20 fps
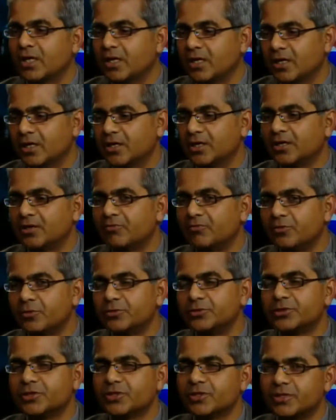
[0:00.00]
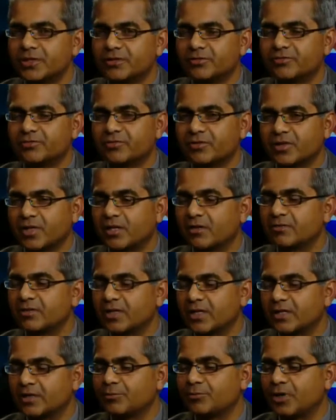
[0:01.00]
uh, in future if none of
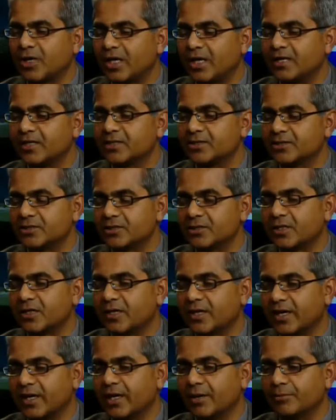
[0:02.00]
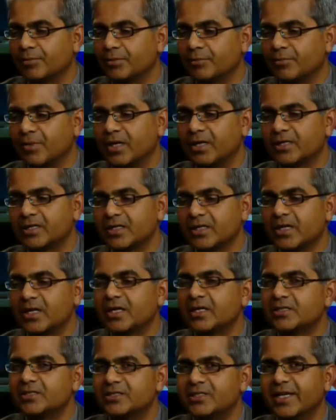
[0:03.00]
the other modalities uh, help. But
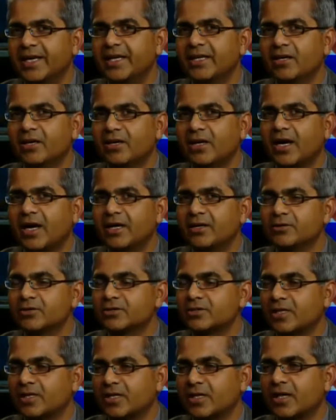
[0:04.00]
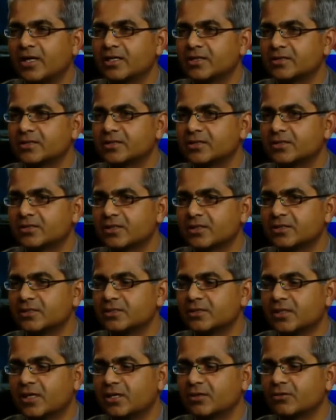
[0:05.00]
staying on high-dose narcotics is,
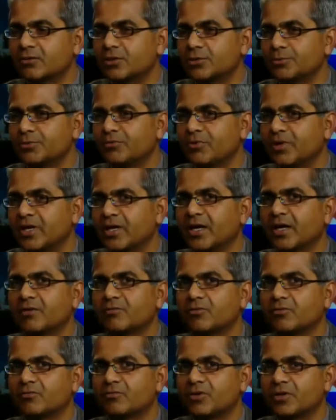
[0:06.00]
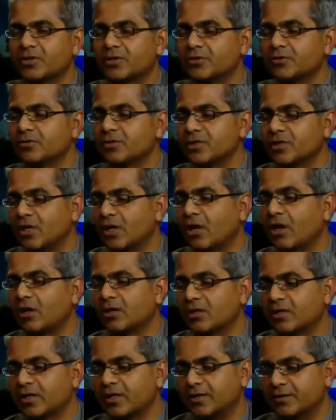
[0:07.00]
is not going to be very helpful for you in the
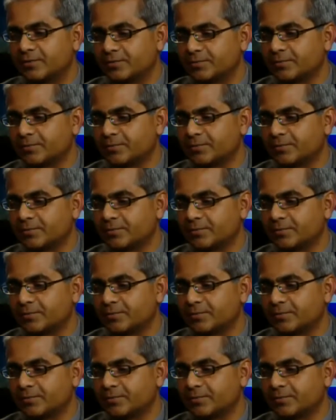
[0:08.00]
long run.